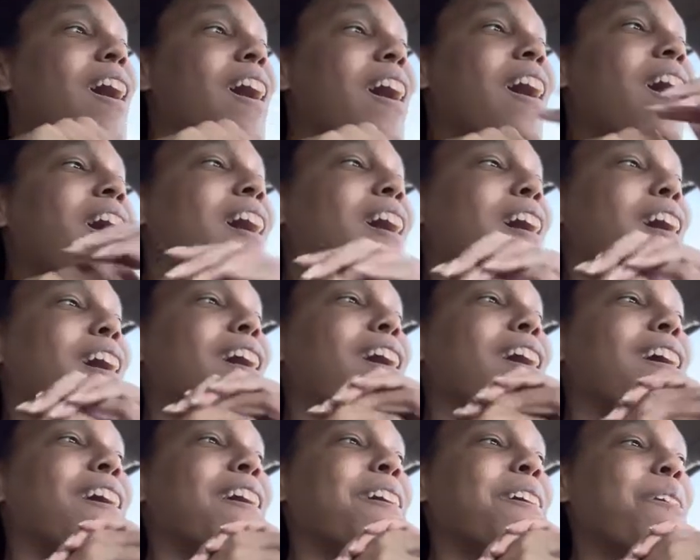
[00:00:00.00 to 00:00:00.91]

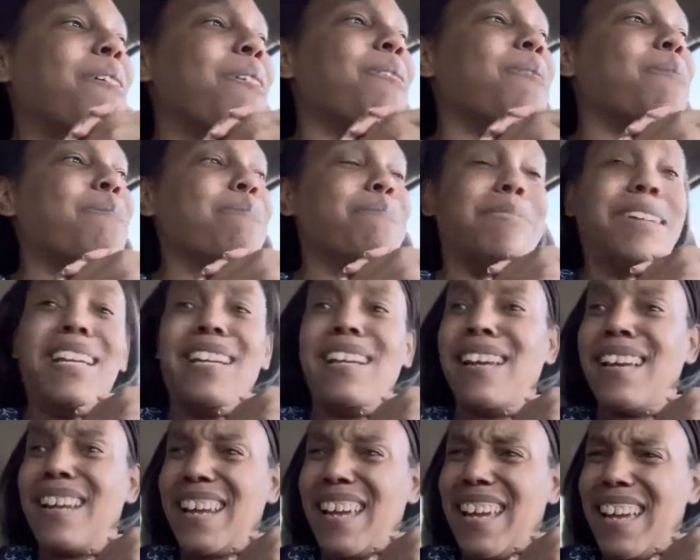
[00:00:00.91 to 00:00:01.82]
But
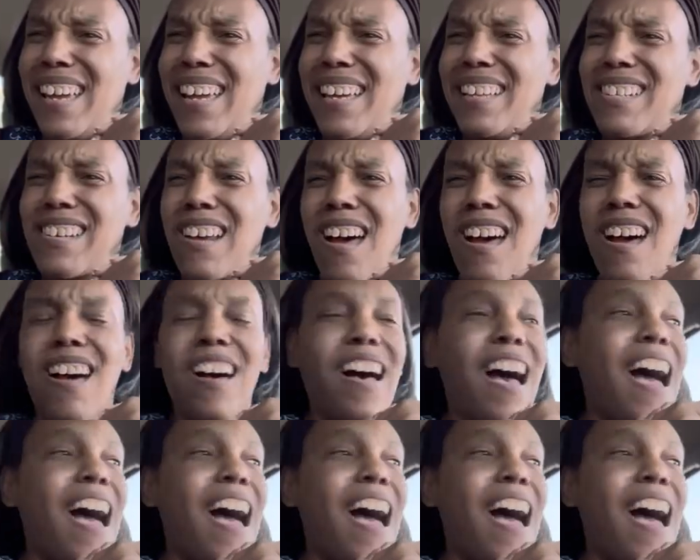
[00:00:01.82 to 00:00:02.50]
it is, y'all.